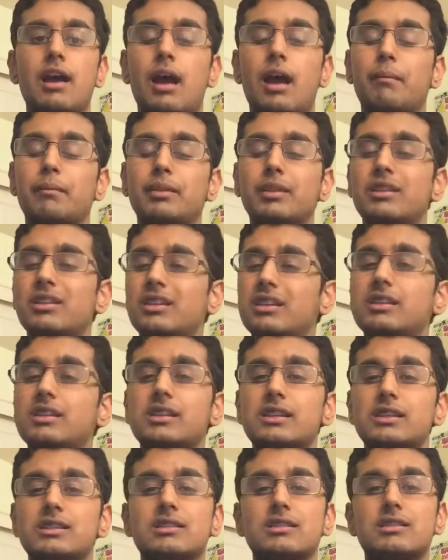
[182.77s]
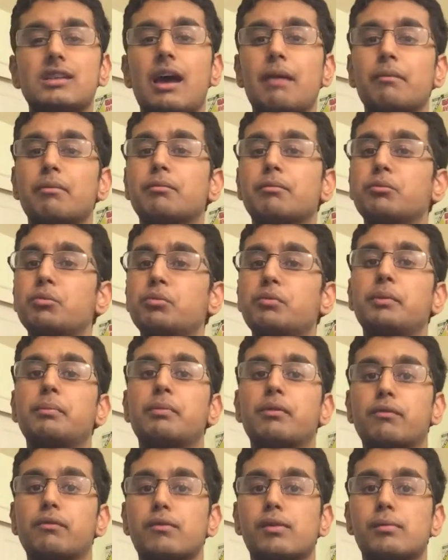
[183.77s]
I mean, this is the type of movie
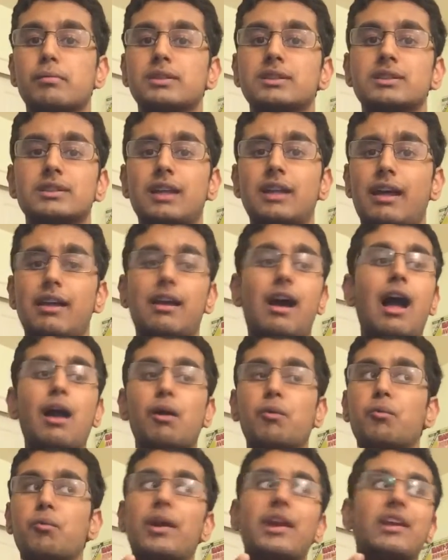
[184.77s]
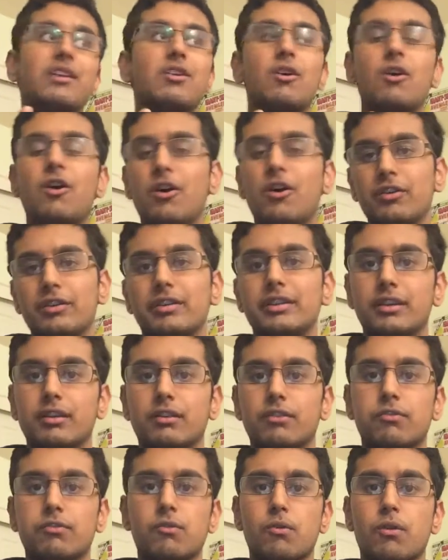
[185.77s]
performance that I wait all
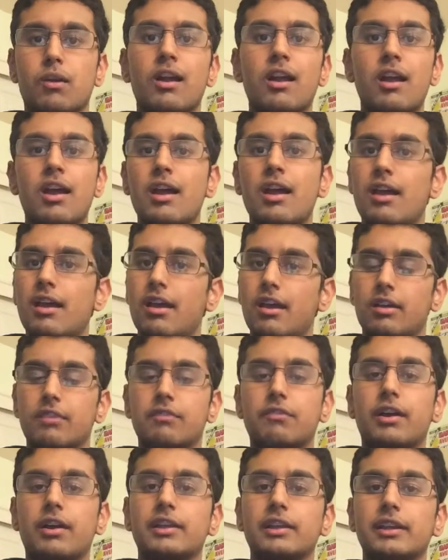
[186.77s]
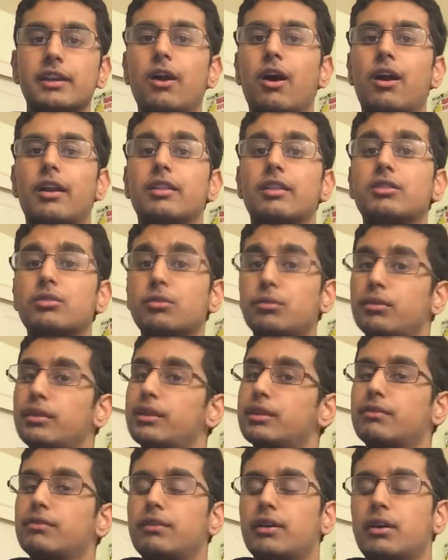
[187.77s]
year for, and I finally got it through
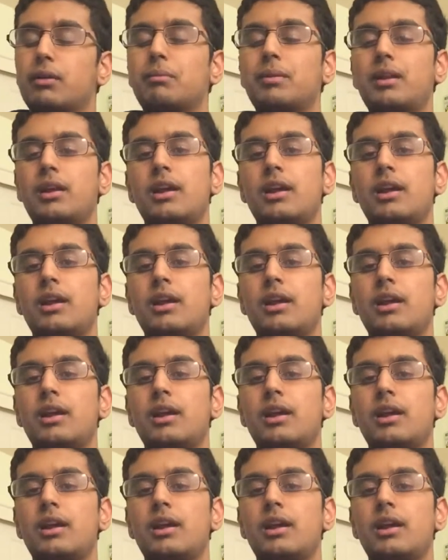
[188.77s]
this film.